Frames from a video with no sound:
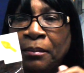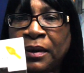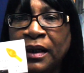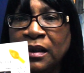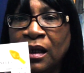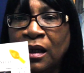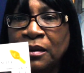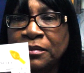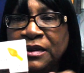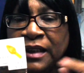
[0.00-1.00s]
but
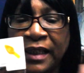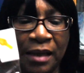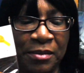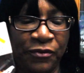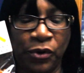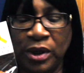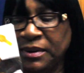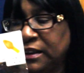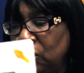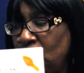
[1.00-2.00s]
she gave me
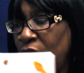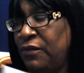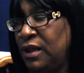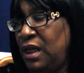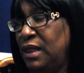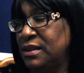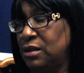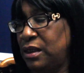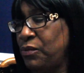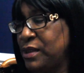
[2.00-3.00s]
40% off on that,
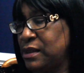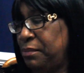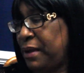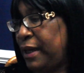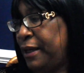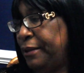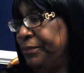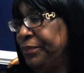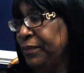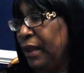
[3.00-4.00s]
so that wasn't bad.
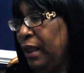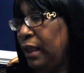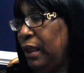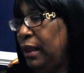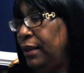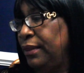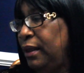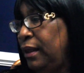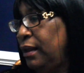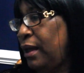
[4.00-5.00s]
And
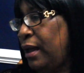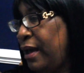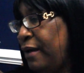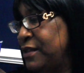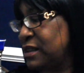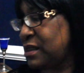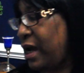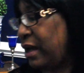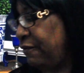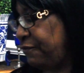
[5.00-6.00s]
then I have this
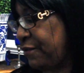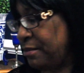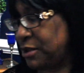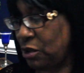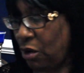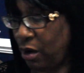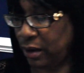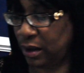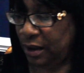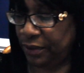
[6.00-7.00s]
item from
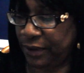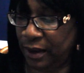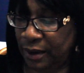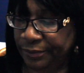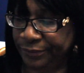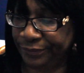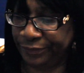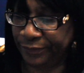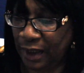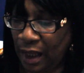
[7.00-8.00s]
Target that
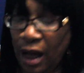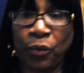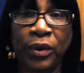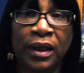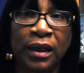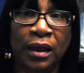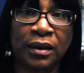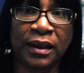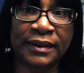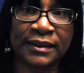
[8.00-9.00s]
I went in there
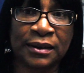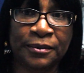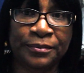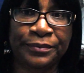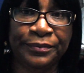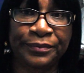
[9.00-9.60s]
to get some